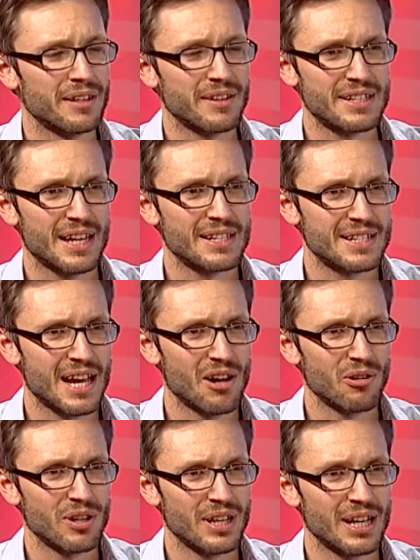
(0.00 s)
think the stats
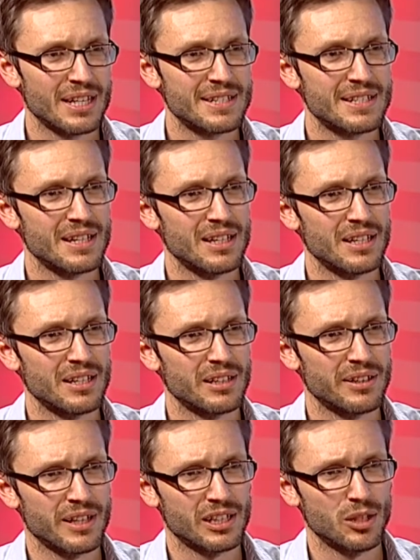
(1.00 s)
now are that
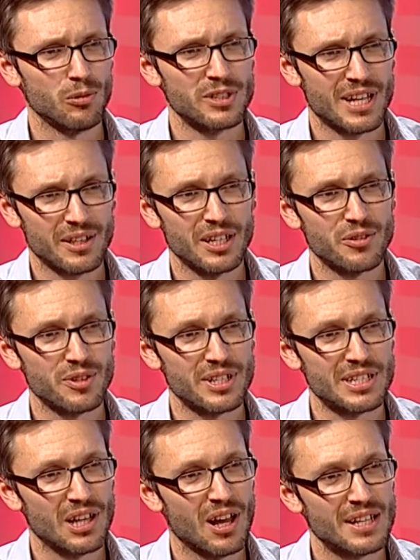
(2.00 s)
the global south
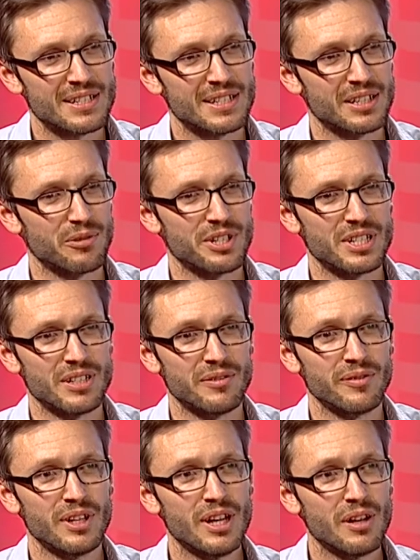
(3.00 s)
countries lost in the region
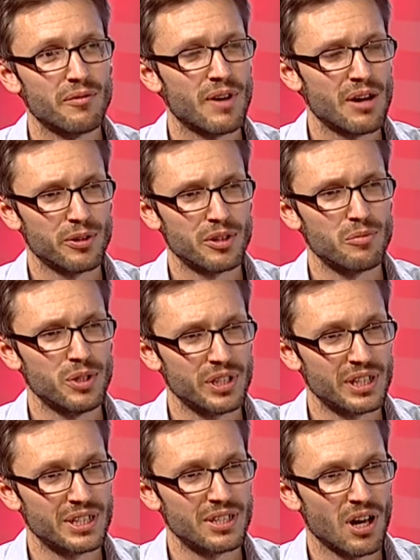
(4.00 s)
of $500
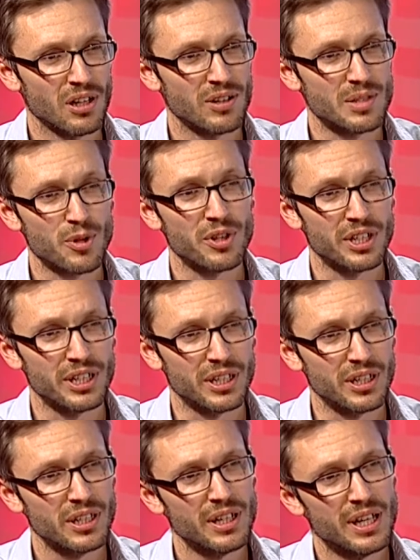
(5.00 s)
billion per
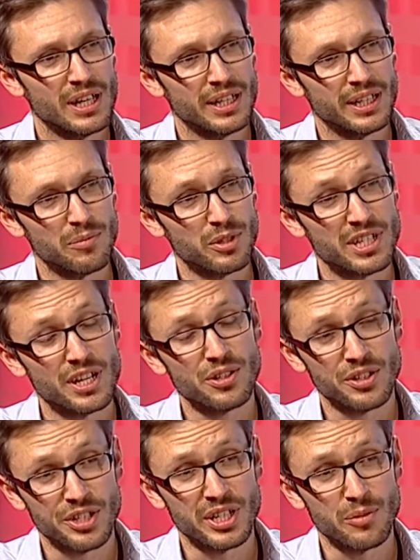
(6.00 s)
year in
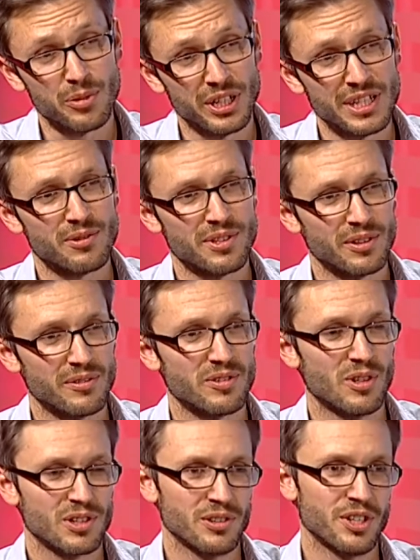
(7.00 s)
potential GDP as a result of
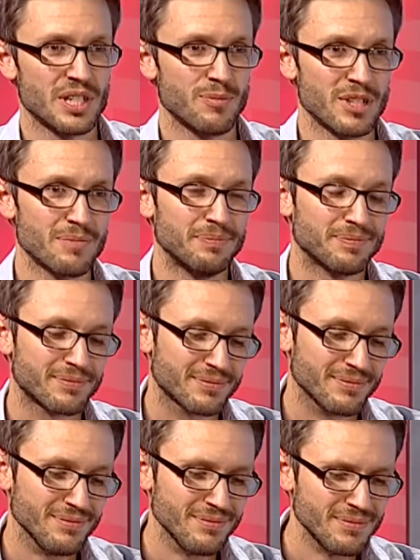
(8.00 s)
structural adjustment. Mm-hmm.